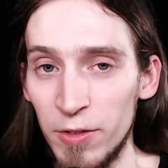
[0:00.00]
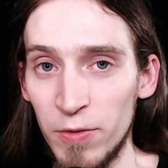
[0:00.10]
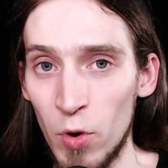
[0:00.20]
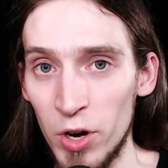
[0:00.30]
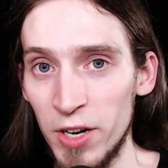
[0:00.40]

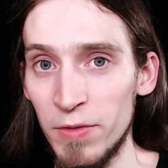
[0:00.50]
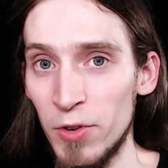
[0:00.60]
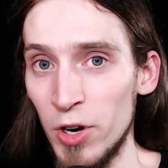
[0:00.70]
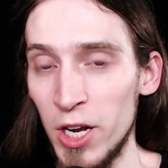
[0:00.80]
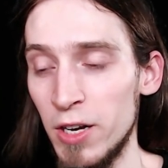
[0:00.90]
-14,
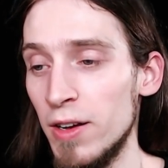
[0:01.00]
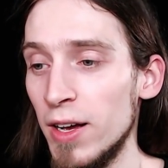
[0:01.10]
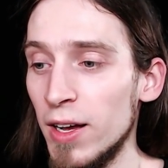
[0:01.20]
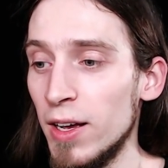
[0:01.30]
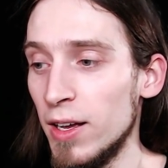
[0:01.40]
13,
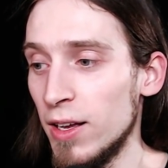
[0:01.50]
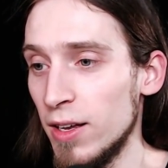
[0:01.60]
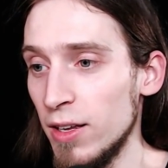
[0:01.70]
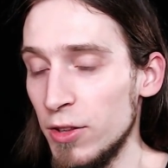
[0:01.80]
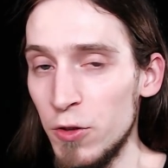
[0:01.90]

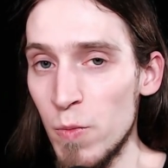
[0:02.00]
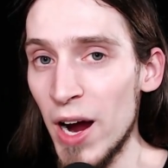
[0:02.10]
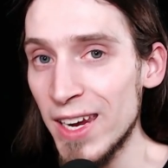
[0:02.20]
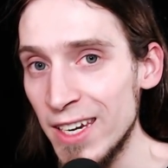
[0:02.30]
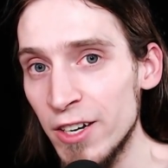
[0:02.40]
to
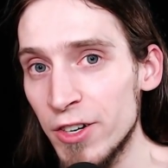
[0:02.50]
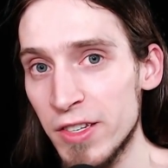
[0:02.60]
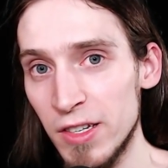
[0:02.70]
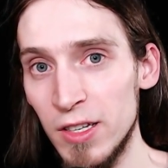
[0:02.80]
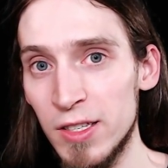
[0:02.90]
my
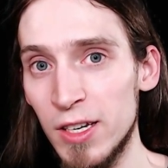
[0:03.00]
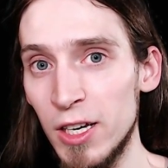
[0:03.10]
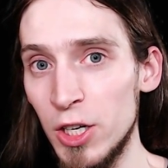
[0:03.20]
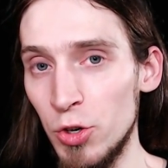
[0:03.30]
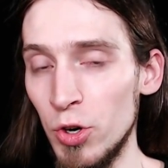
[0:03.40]
ears, is
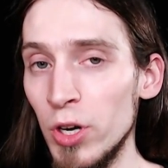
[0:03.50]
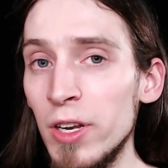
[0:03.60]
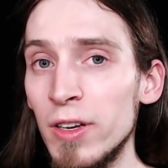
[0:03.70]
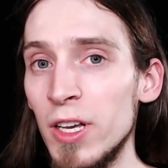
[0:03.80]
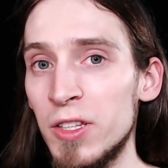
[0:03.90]

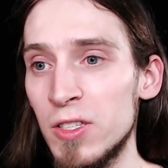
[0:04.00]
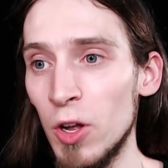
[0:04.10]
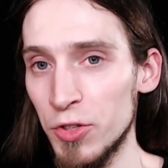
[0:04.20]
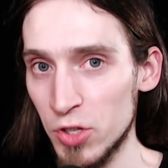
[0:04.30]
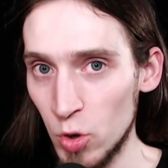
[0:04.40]
good. It's
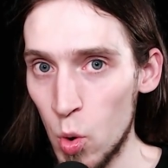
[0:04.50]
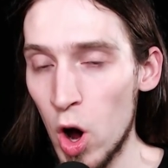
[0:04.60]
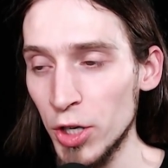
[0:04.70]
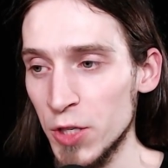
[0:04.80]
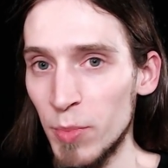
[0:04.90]
not
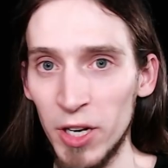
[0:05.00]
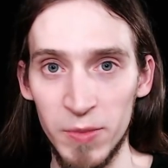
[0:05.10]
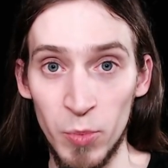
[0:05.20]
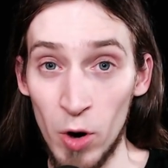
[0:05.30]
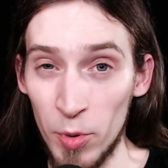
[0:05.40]
squashed, but
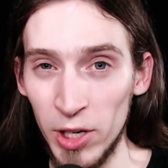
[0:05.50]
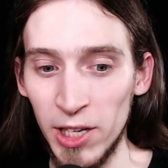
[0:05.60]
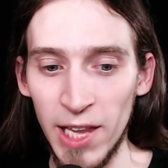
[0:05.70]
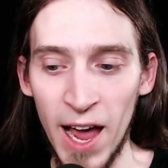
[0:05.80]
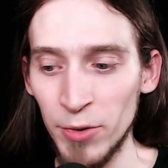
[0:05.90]
it's
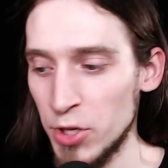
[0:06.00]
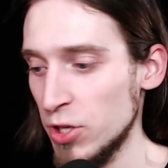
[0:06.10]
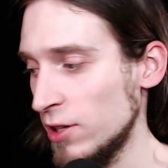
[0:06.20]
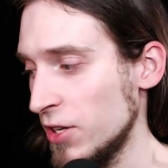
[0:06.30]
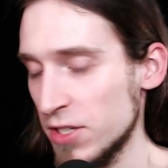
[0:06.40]
properly loud that
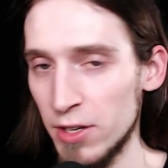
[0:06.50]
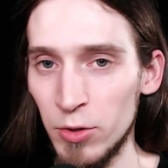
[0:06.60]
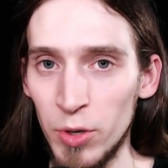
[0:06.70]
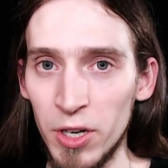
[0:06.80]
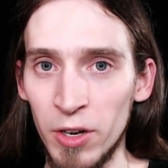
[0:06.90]
you can listen
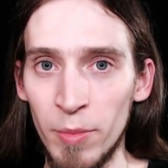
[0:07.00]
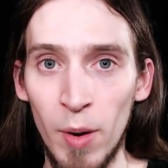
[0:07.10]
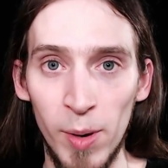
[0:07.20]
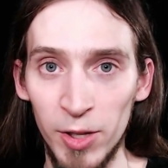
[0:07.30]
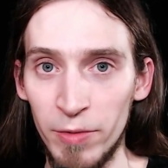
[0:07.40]
to it on a
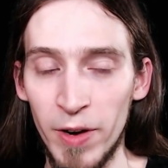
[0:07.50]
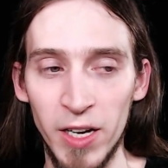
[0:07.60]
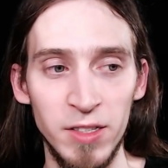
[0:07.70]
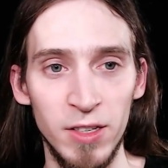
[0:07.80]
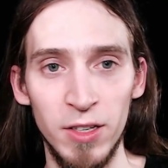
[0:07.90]
mobile
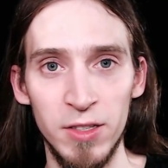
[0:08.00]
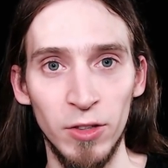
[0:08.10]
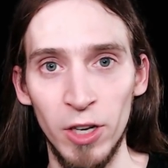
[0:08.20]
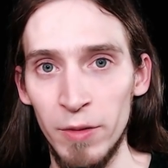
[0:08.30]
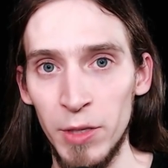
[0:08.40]
device and it's
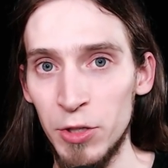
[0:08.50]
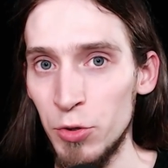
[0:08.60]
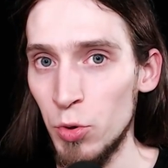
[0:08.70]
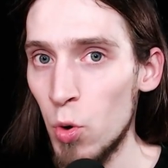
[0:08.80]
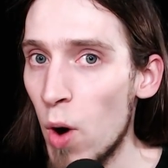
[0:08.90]
not going to be
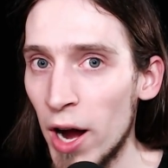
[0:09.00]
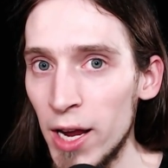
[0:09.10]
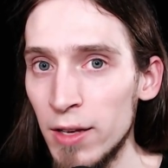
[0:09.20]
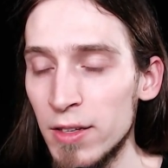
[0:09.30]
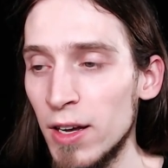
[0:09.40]
too
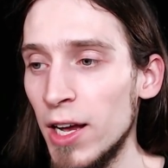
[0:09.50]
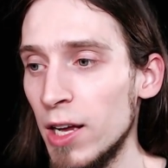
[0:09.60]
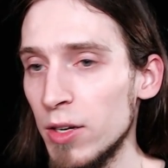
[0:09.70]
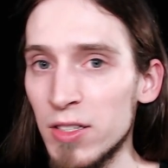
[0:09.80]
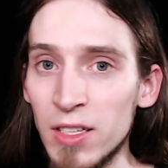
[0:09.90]
quiet.
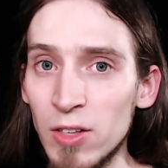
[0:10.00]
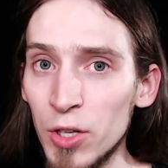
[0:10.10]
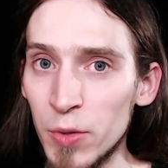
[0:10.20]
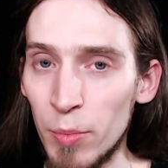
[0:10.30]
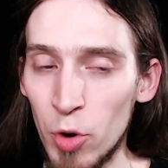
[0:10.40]
Because that's
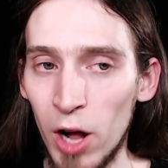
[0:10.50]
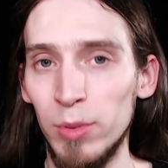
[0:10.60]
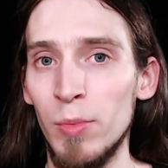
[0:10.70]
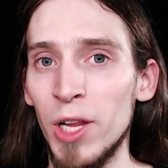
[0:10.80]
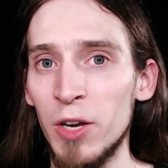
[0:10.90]
also a
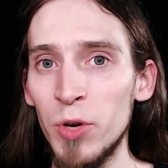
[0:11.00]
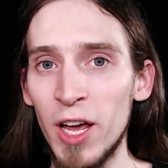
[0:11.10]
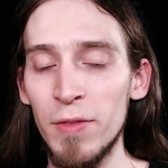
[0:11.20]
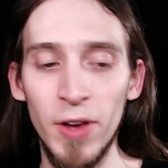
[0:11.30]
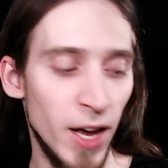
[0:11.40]
problem. Like, we
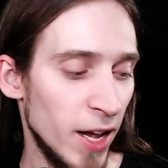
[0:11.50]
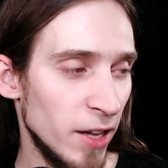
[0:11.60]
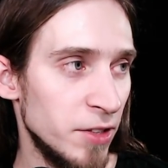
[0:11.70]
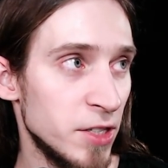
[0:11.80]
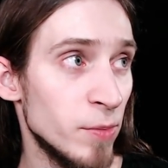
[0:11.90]
have
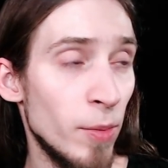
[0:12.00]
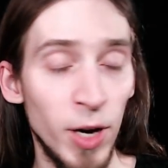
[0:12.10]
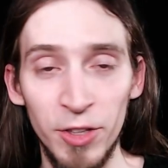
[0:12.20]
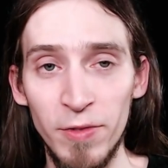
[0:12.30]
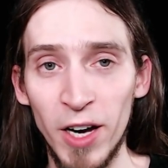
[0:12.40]
these
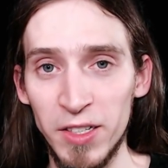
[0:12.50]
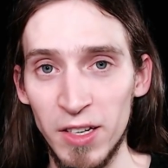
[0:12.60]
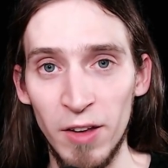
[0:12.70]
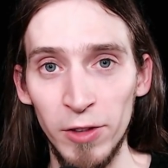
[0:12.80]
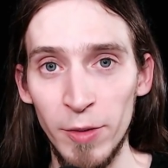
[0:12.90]
mobile
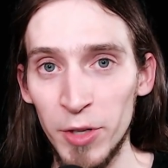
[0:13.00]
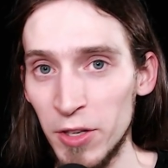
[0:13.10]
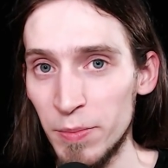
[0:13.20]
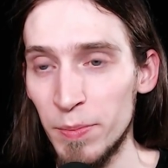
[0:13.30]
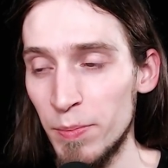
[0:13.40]
devices that have
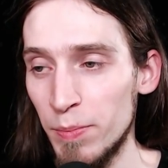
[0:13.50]
limited